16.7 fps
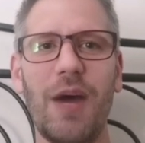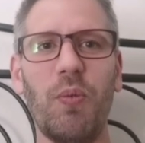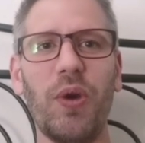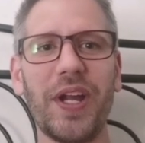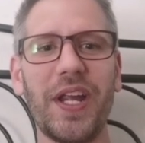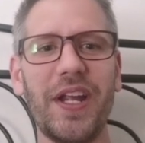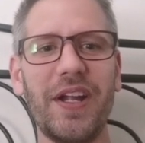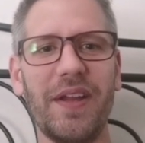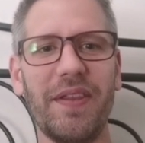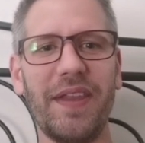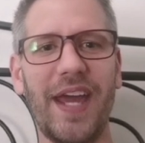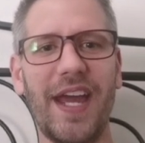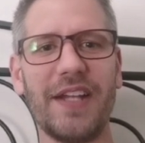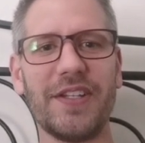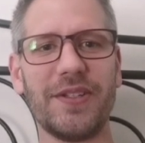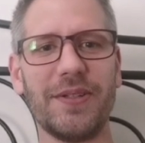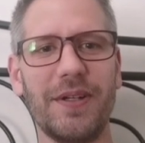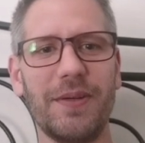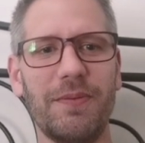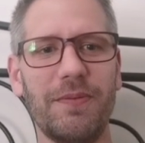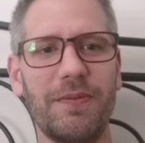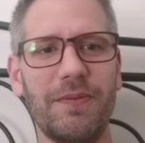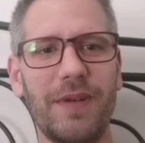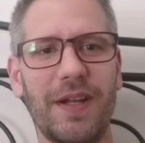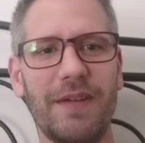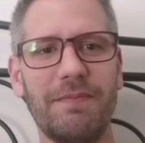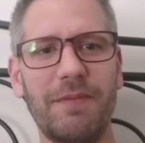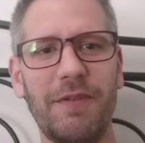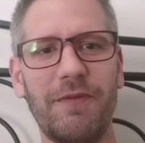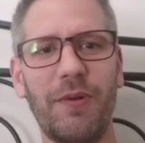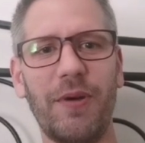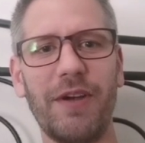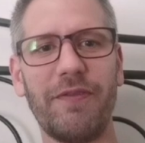working on that. So
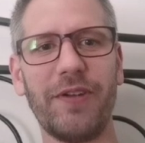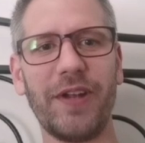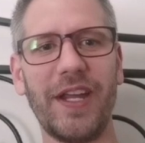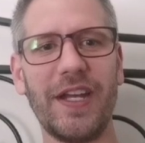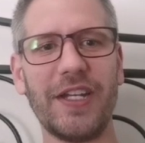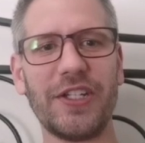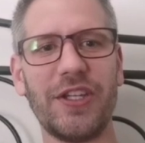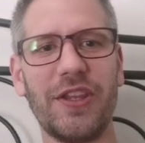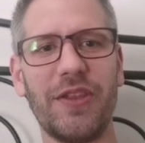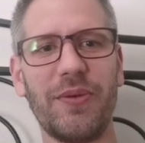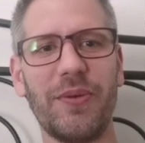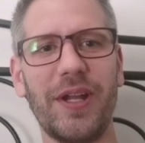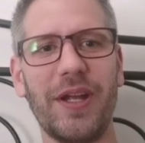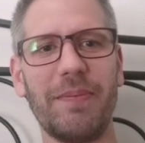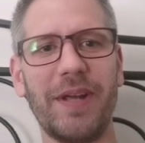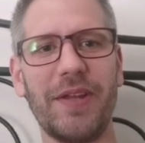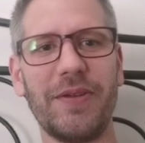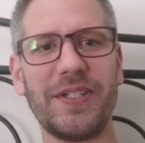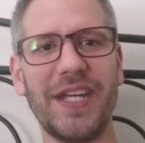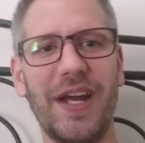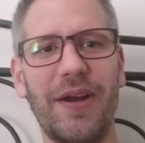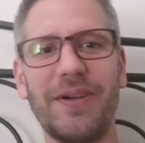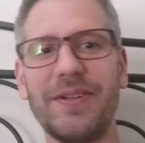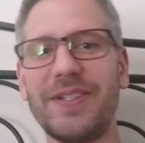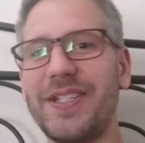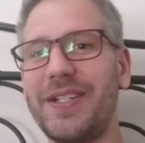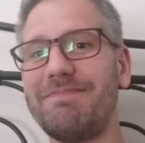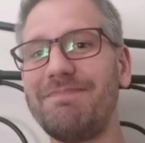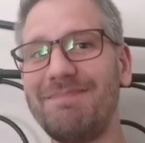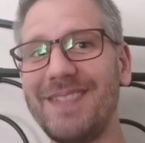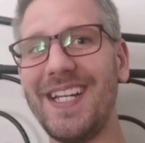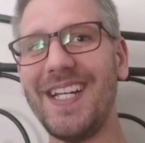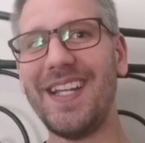before I forget, I should throw down my other tower. So
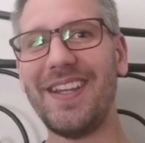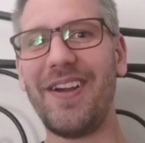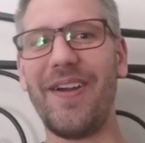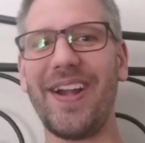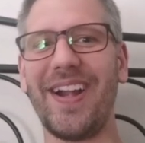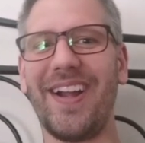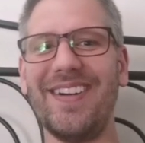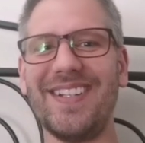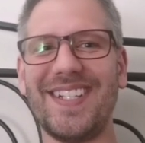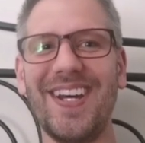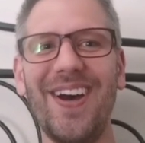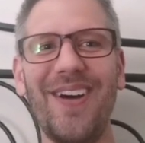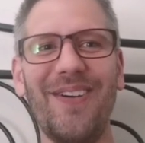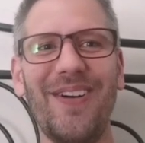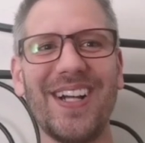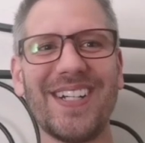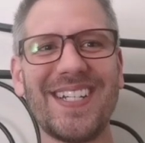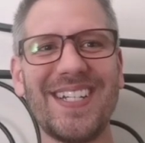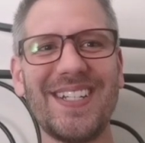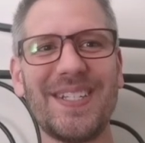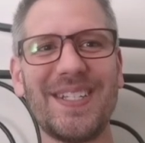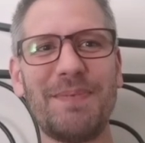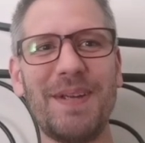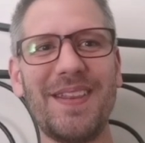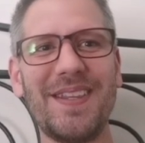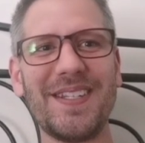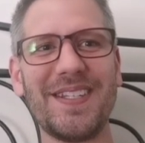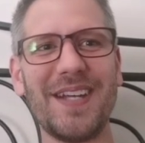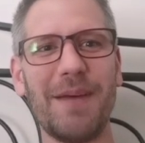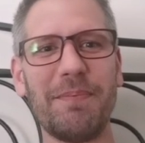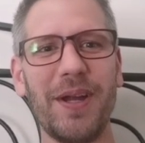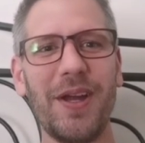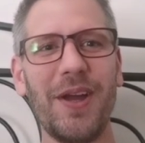there you go. So I should just speed
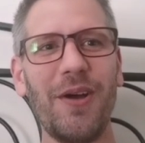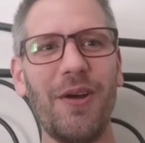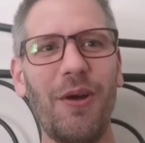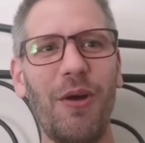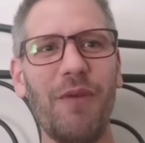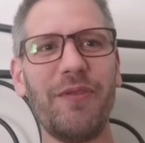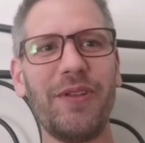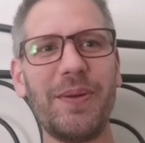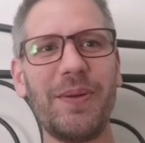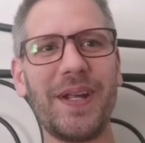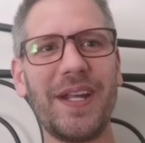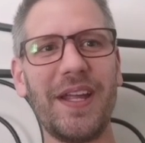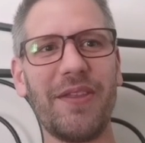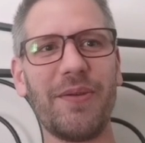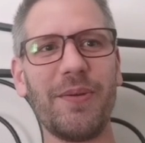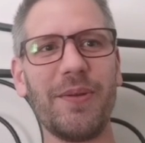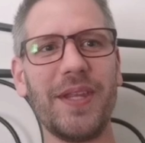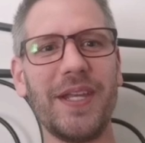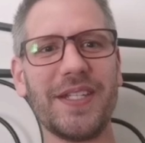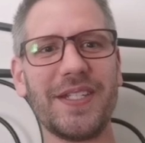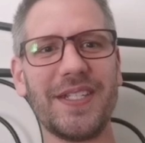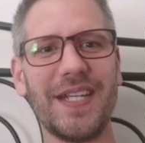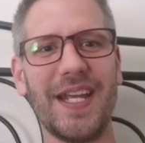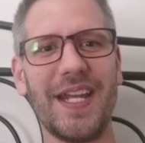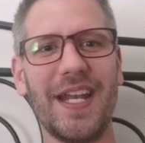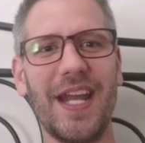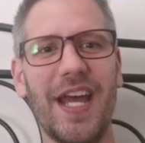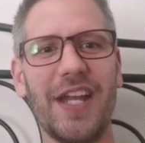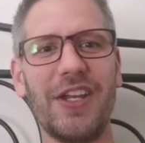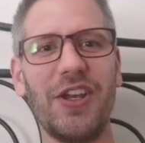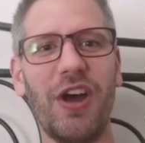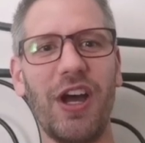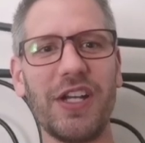this up. Hopefully we can get through this and
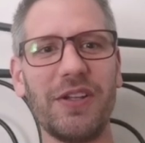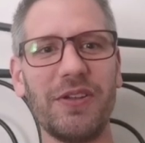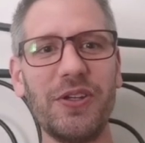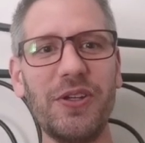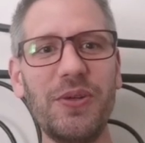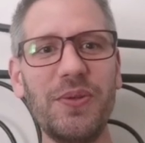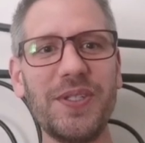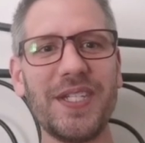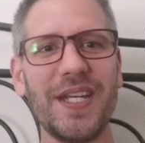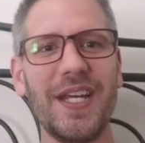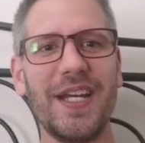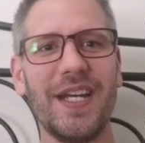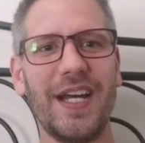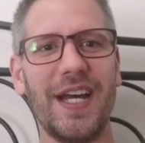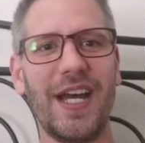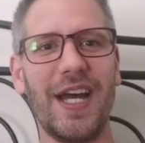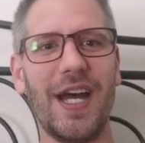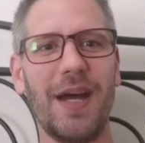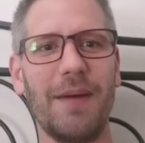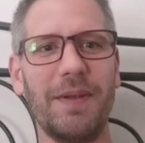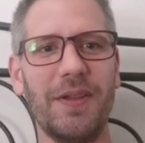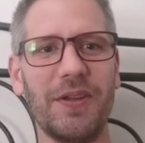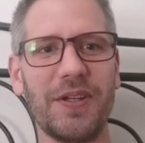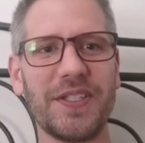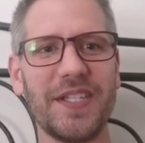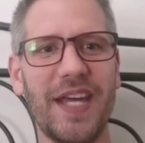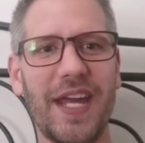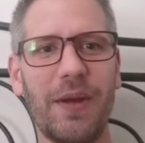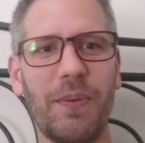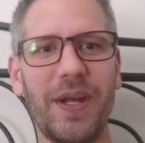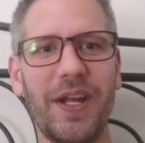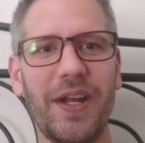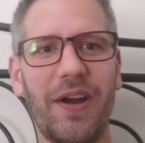not lose. It looks
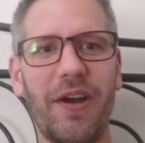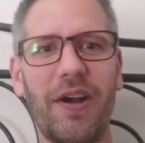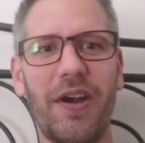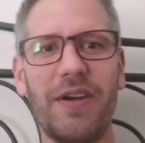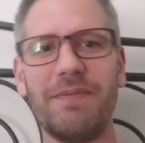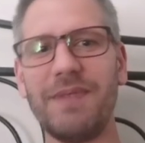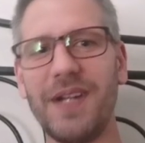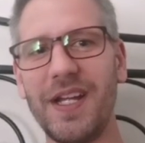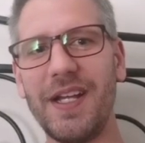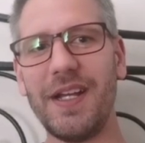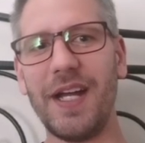like we are